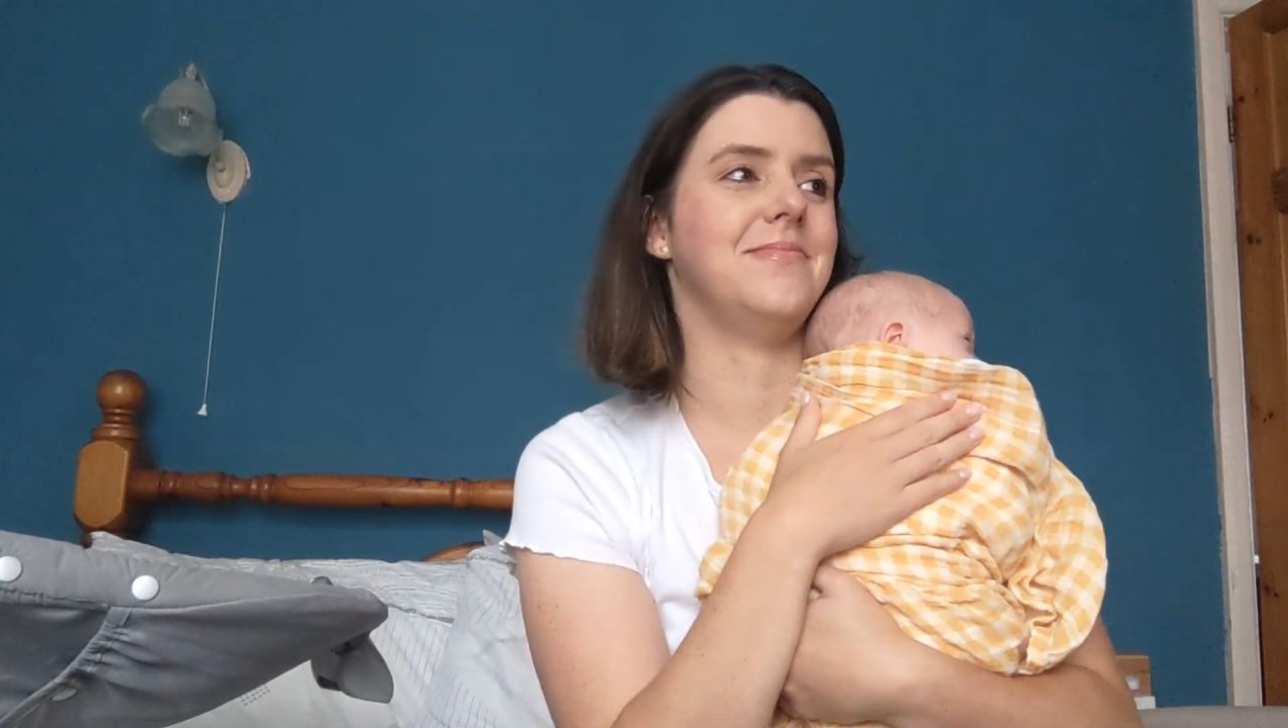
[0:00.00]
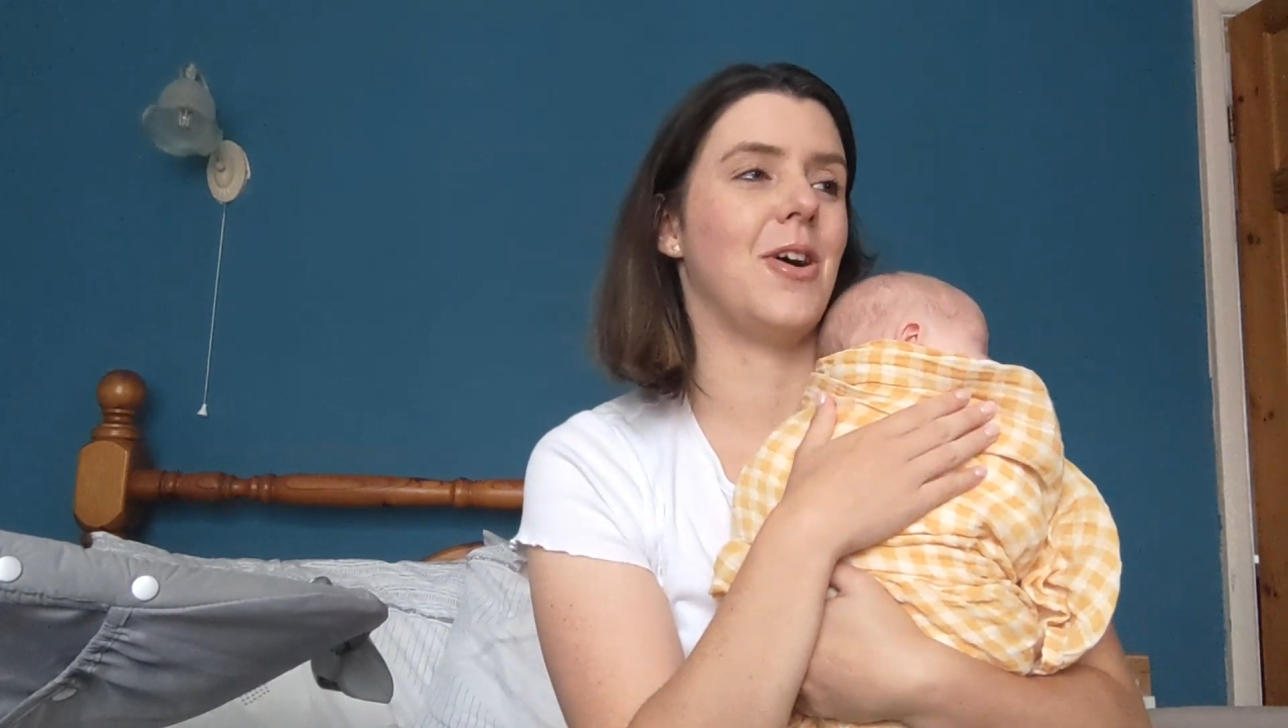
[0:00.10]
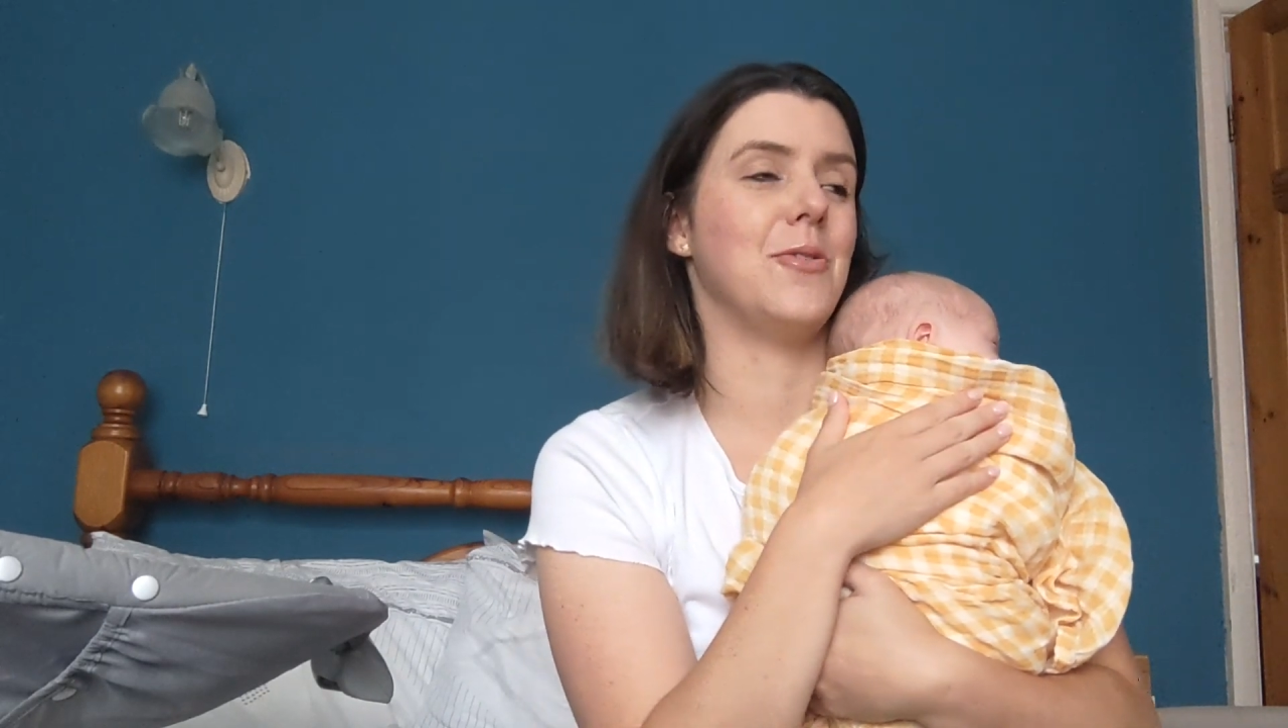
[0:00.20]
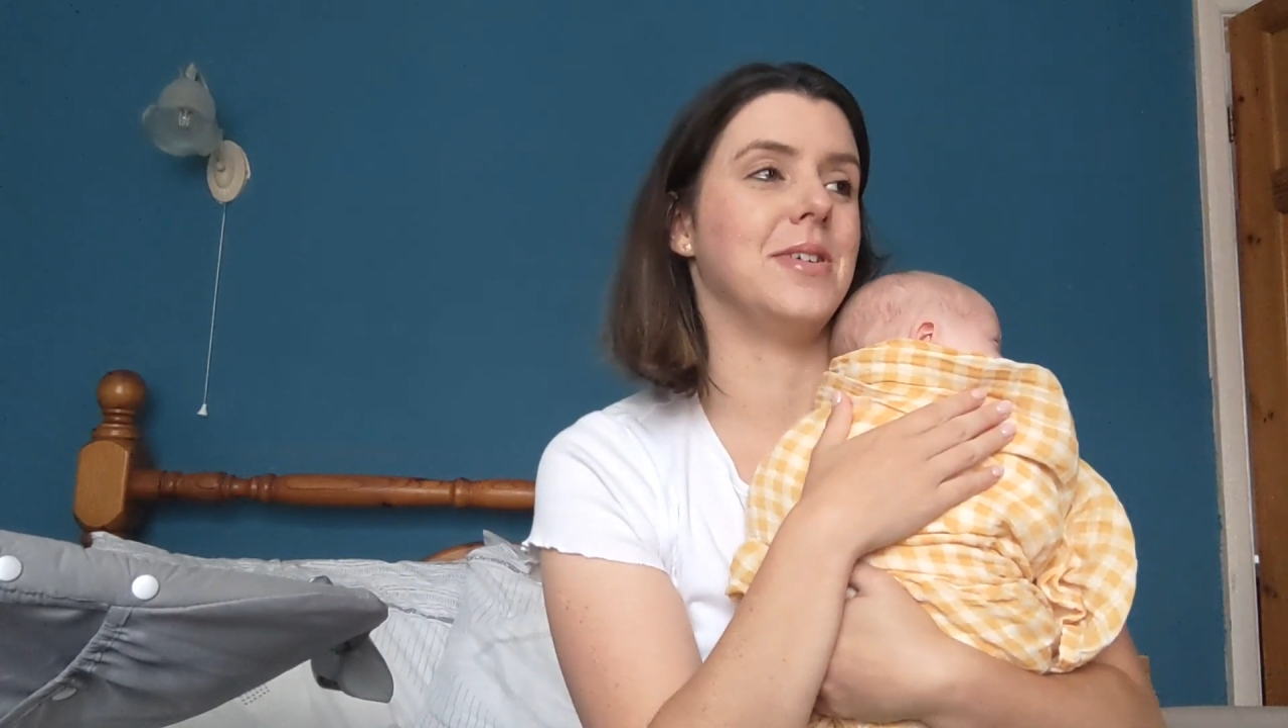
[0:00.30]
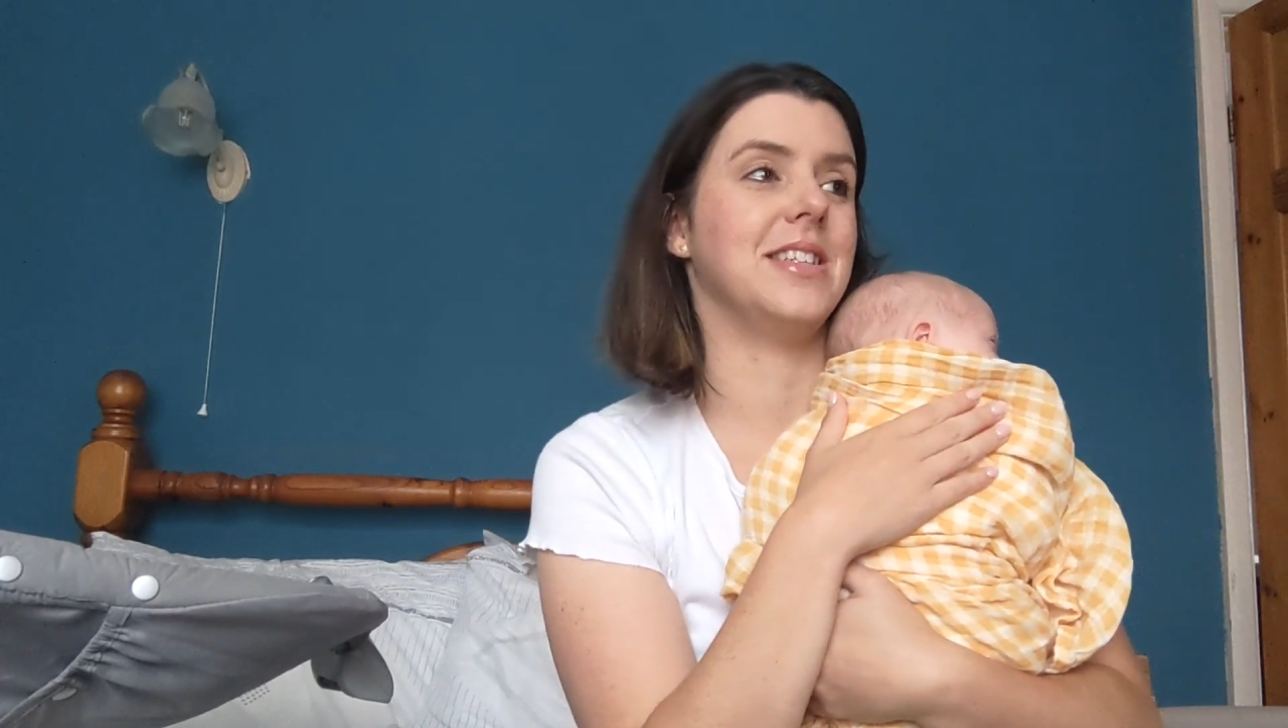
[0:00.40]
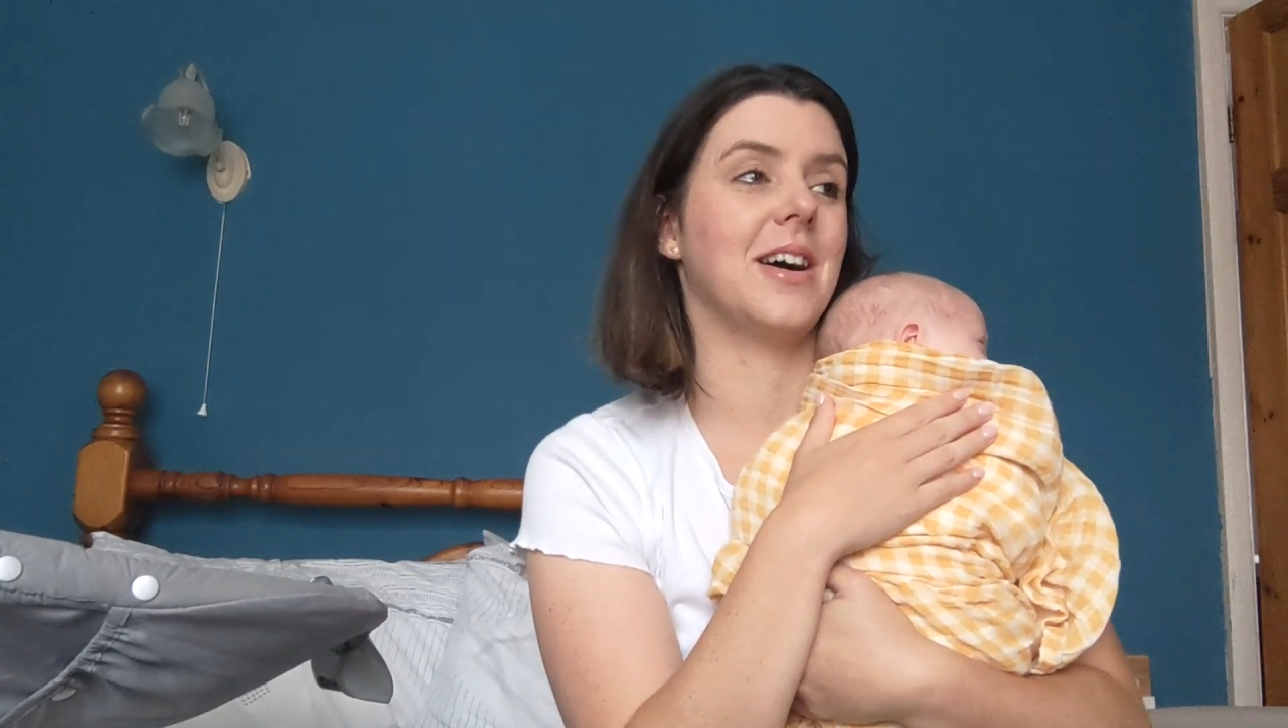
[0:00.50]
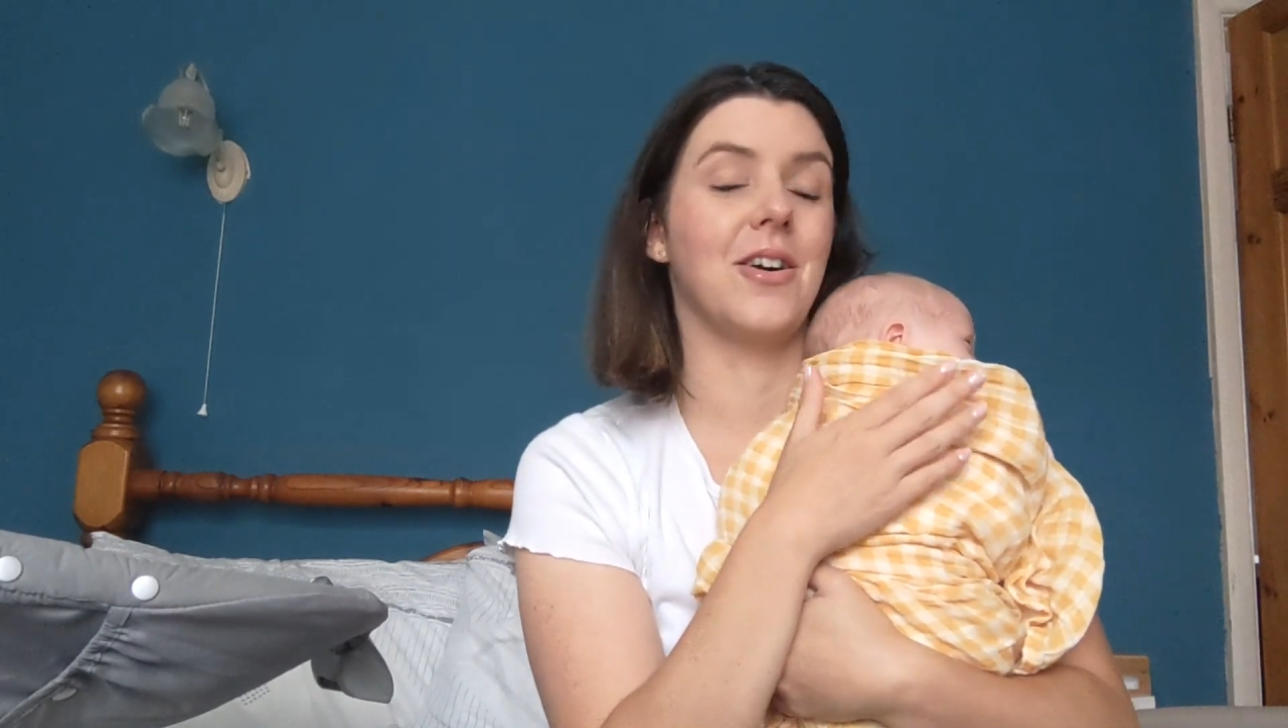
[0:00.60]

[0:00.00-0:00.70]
moment.